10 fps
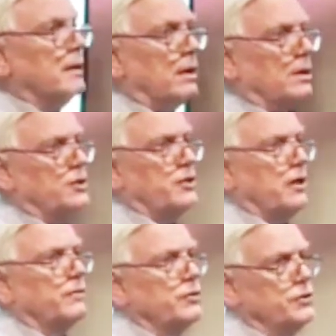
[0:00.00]
There are
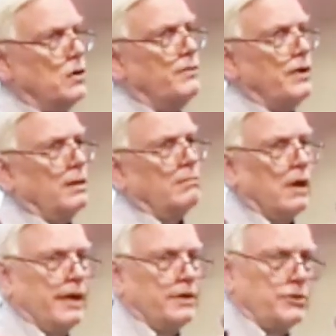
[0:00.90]
several Soviet
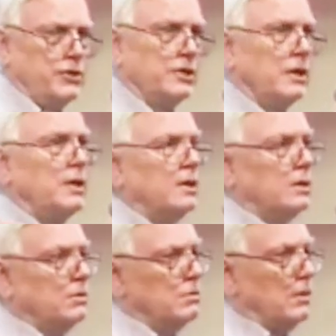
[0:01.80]
writers
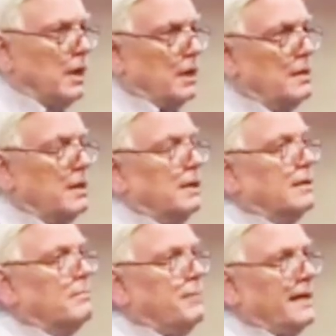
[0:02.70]
who
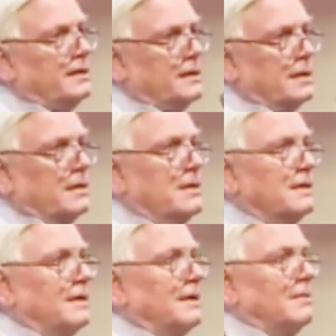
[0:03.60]
make the
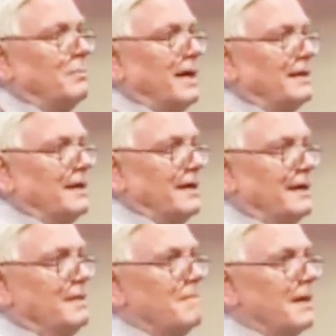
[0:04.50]

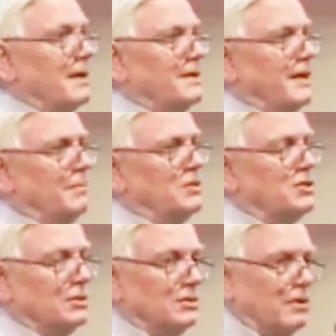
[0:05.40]
attempt to,